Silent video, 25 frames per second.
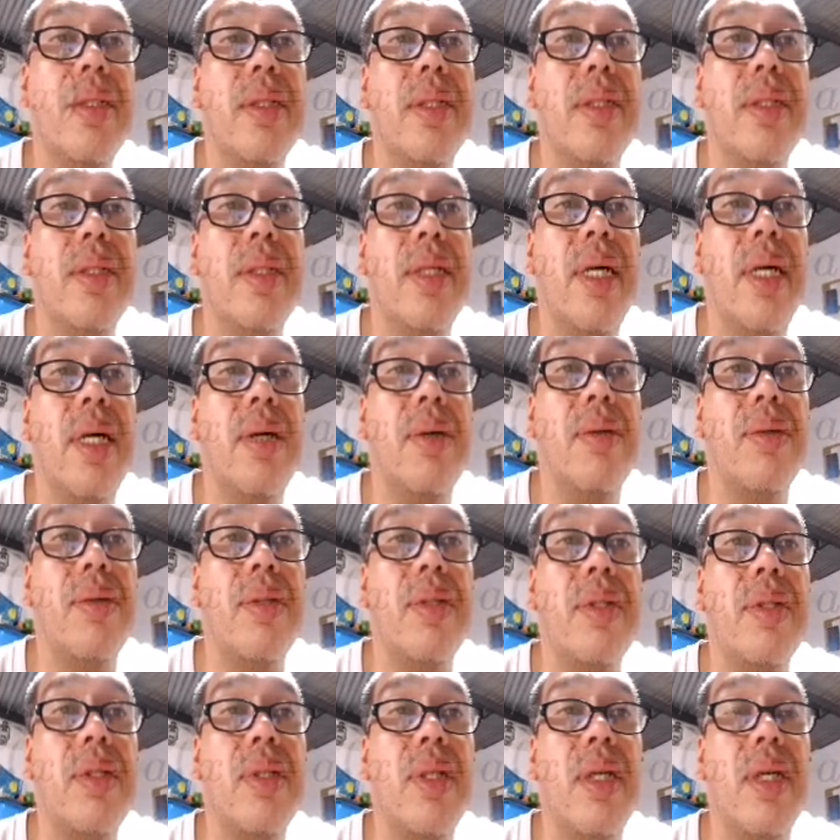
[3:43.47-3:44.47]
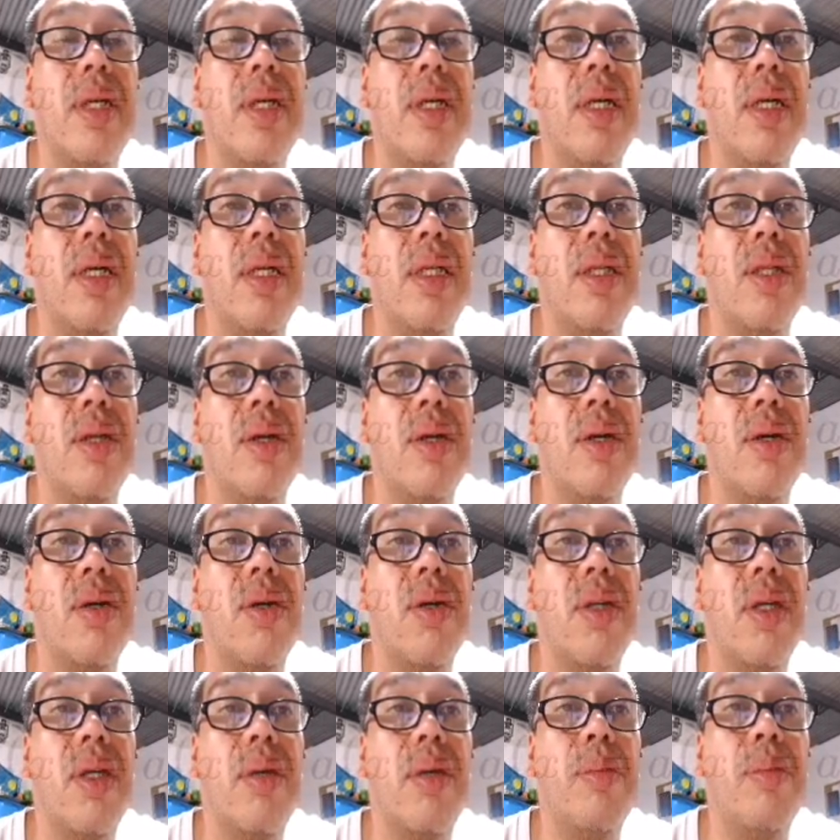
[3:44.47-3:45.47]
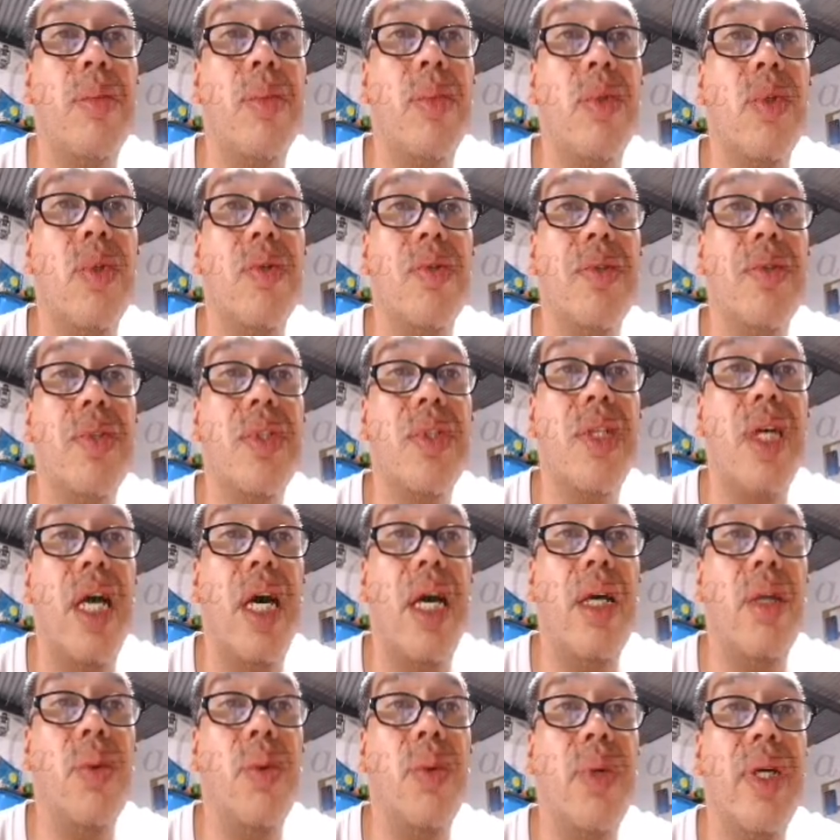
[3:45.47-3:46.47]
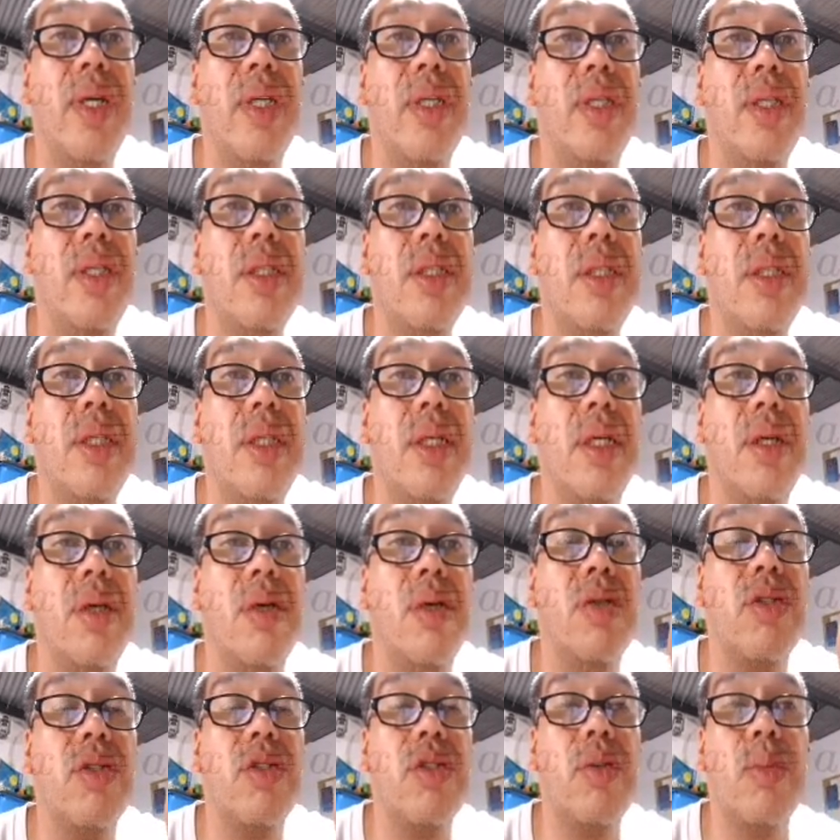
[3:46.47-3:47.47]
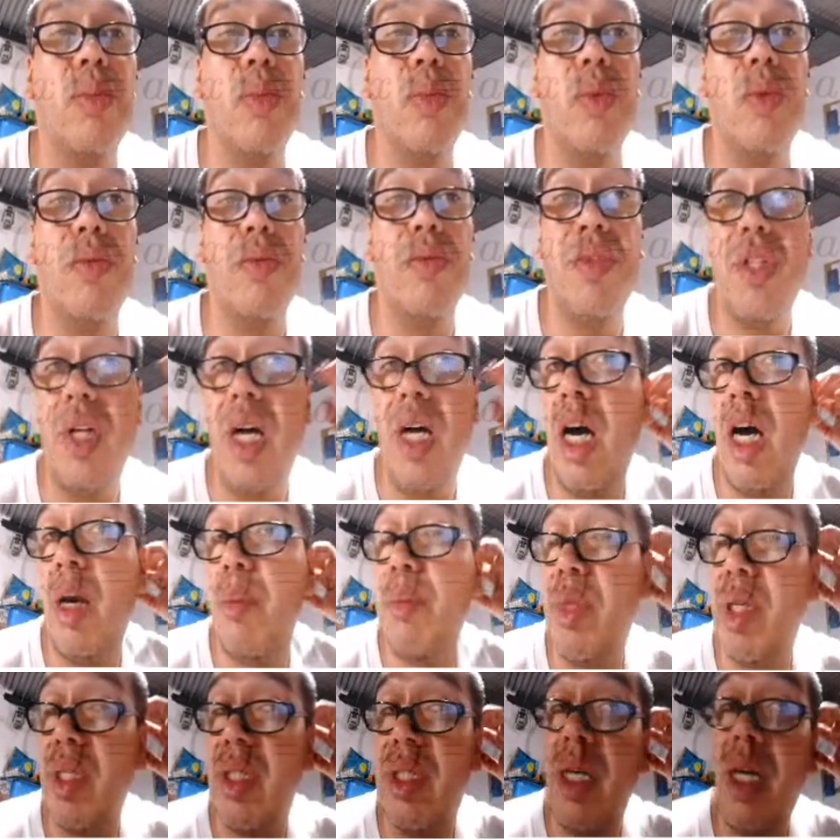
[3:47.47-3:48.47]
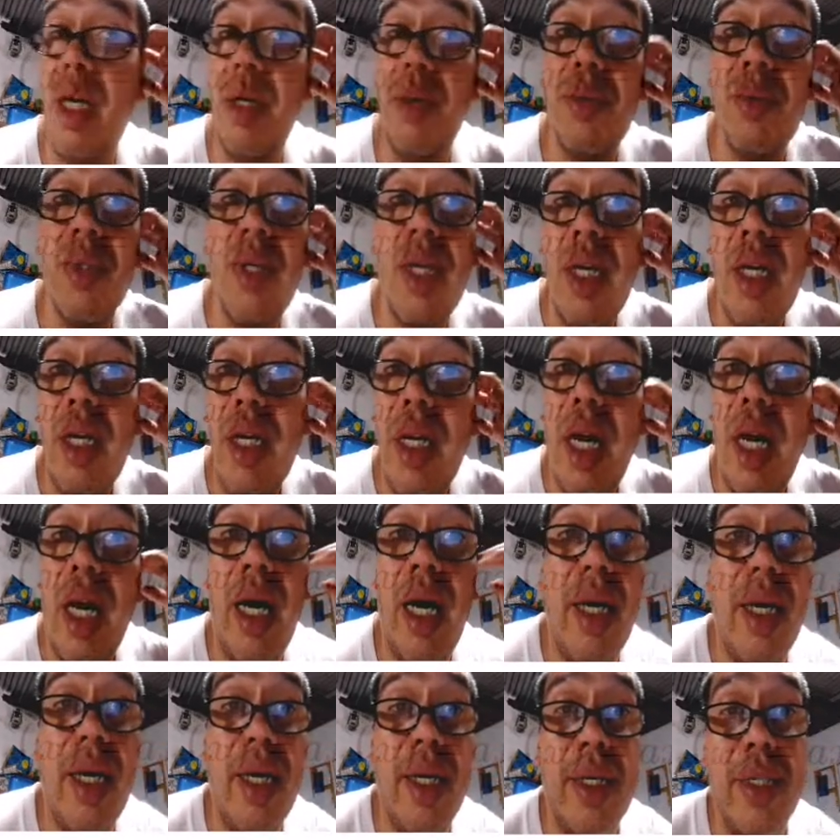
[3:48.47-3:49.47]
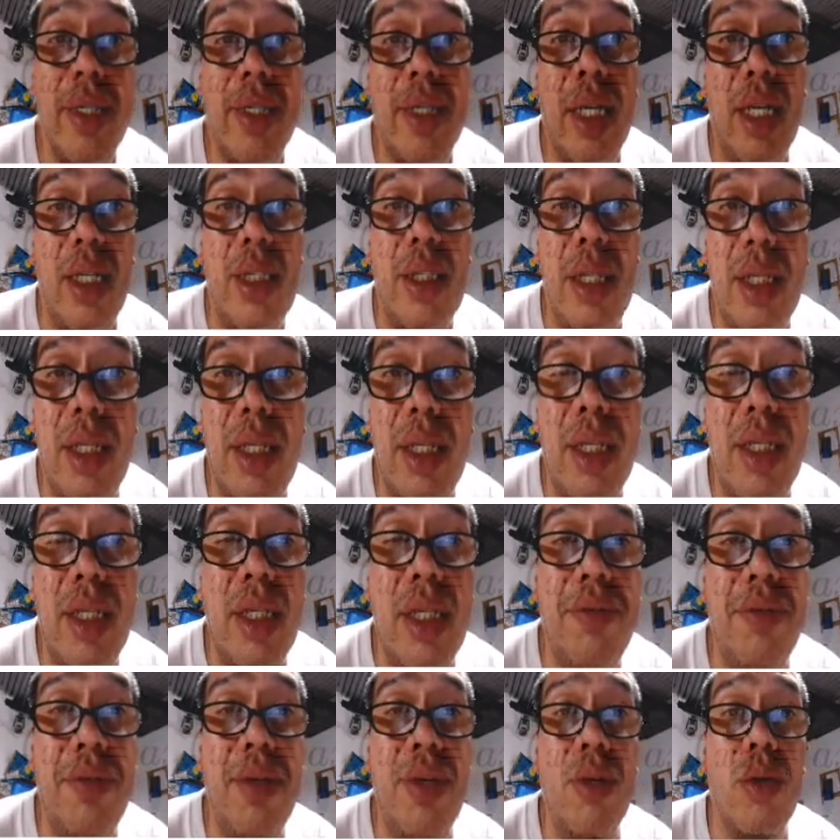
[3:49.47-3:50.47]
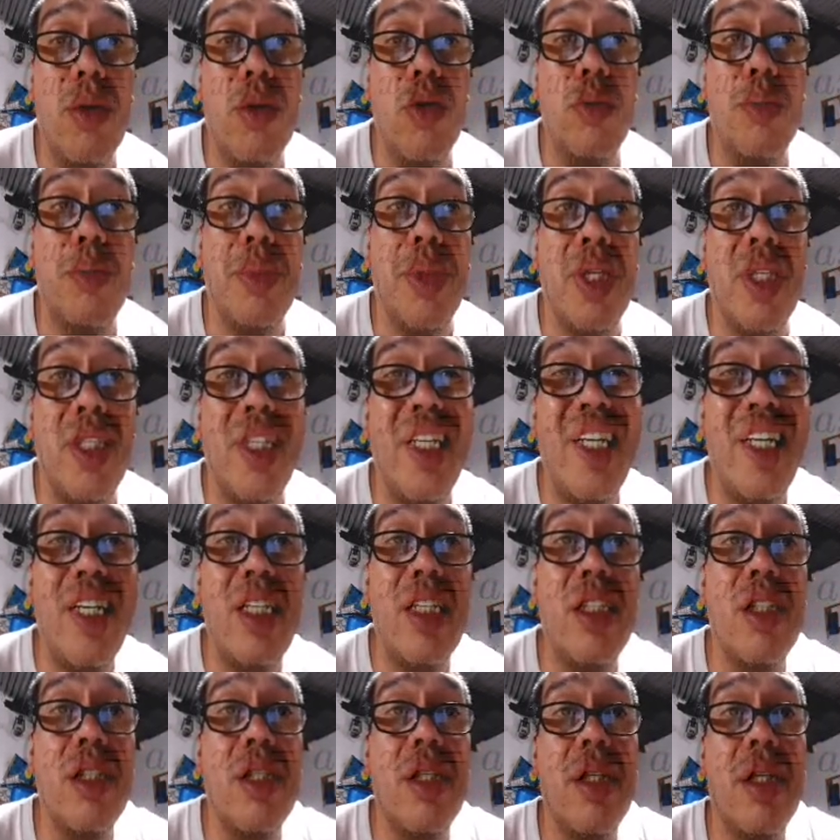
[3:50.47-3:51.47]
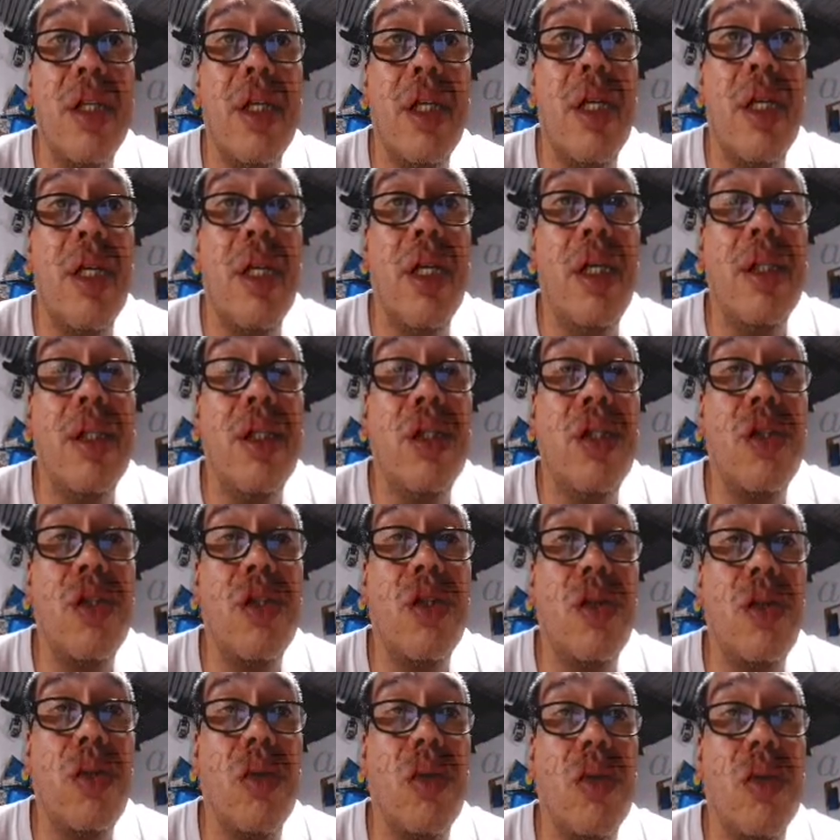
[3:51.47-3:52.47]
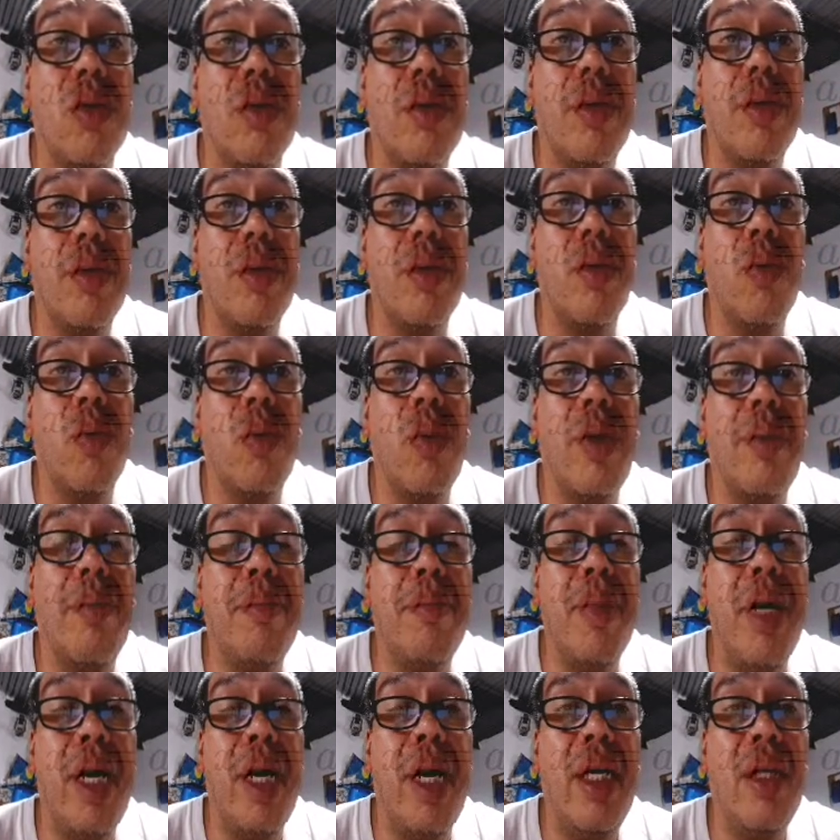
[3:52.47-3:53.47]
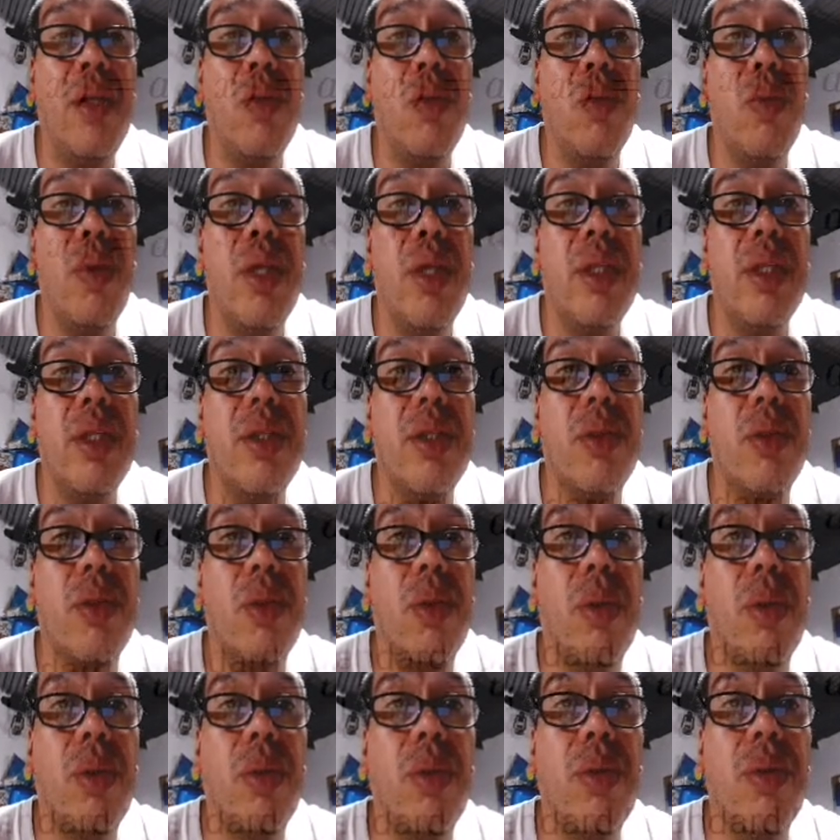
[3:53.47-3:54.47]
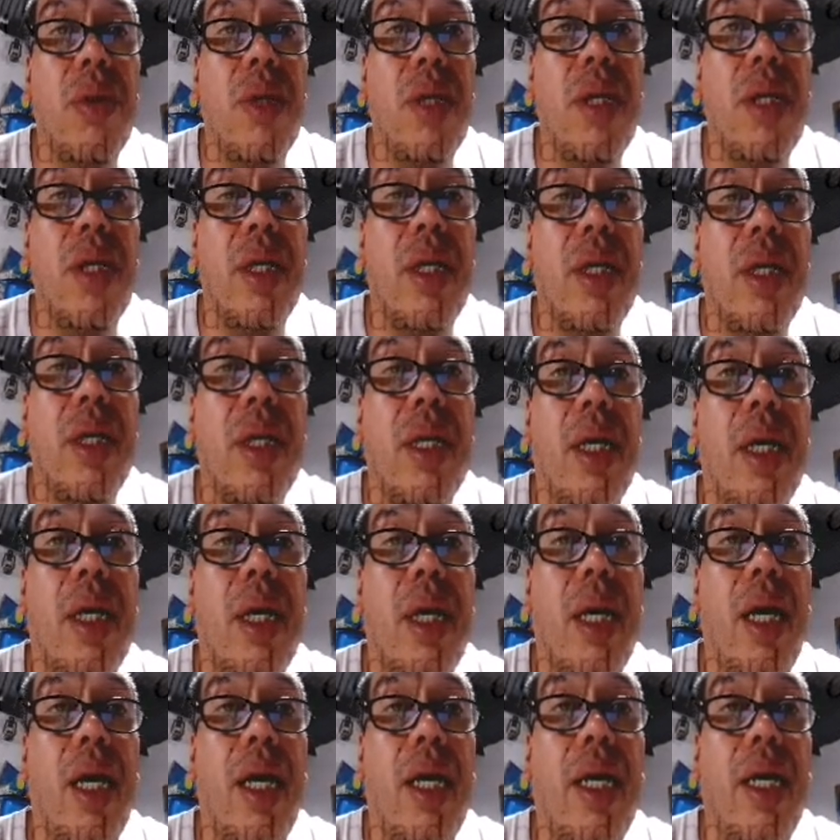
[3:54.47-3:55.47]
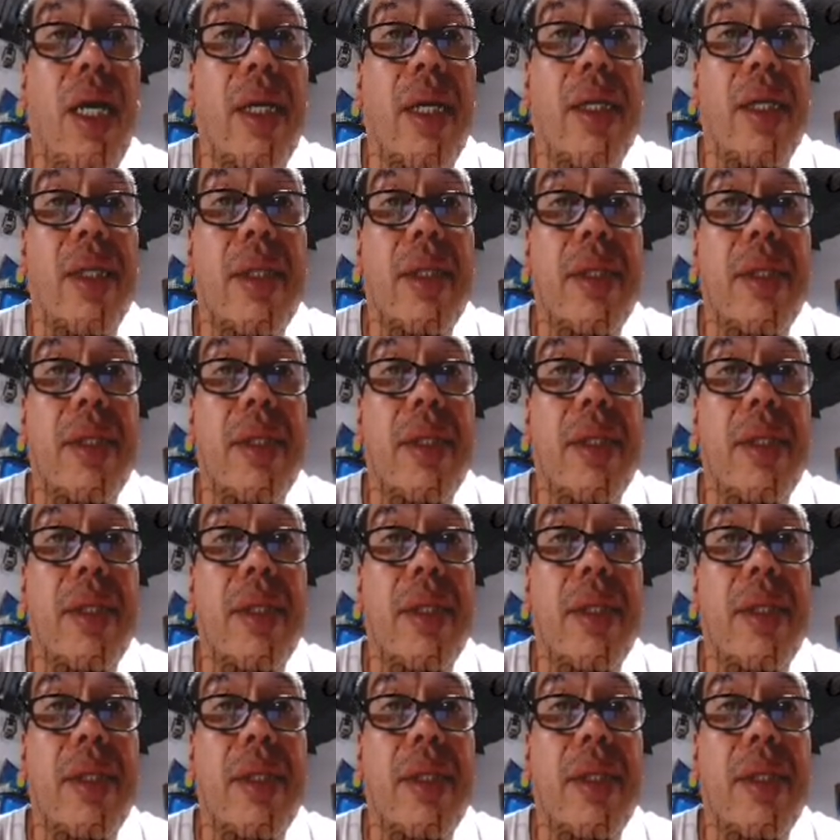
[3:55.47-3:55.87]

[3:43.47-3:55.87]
Now, it not only moves sideways, it also moves up and down. And that's a little difficult to predict. So we might want to look at